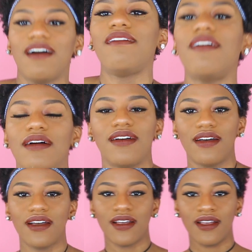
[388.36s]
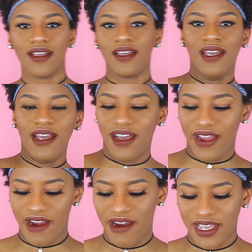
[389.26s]
Ooh.
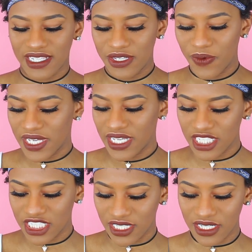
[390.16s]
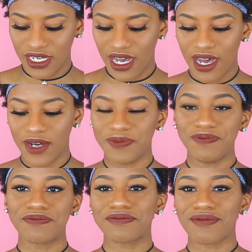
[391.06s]
All right, so
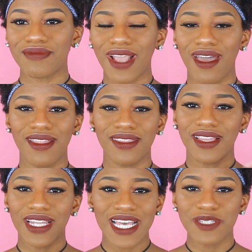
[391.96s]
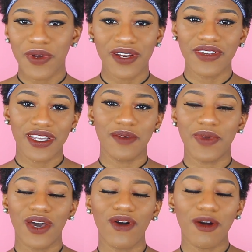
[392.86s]
Akeisha, the last part of your
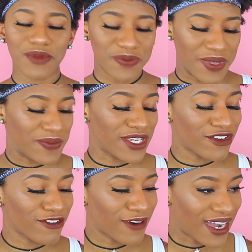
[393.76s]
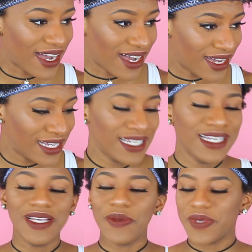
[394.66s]
email almost made me cry,
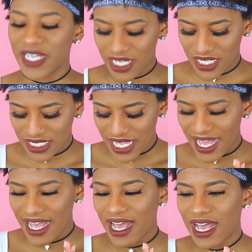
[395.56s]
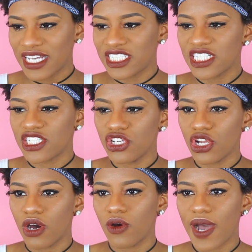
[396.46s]
because I just
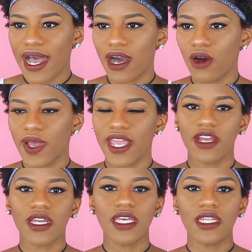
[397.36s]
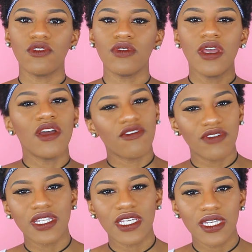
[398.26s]
know how hair can
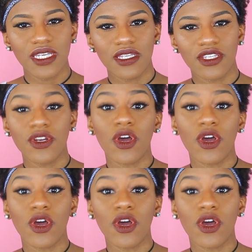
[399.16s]
really,